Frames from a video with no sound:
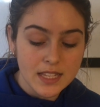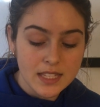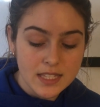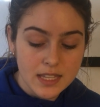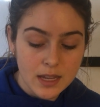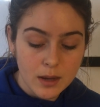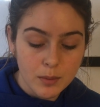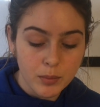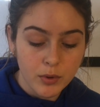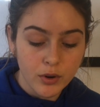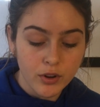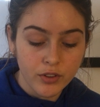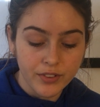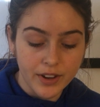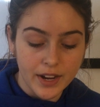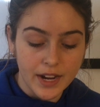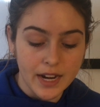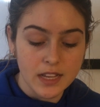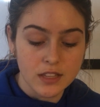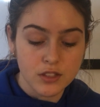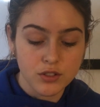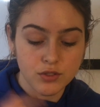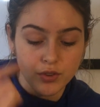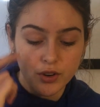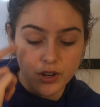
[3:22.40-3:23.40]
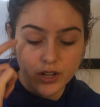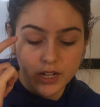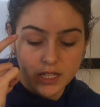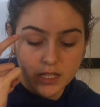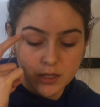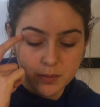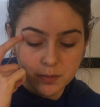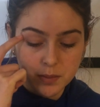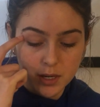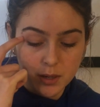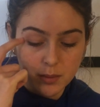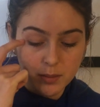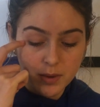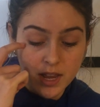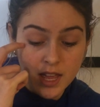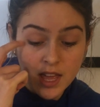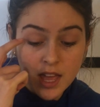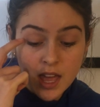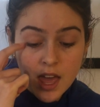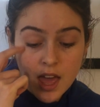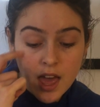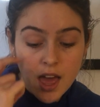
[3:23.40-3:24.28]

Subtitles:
sample of ants for an experiment,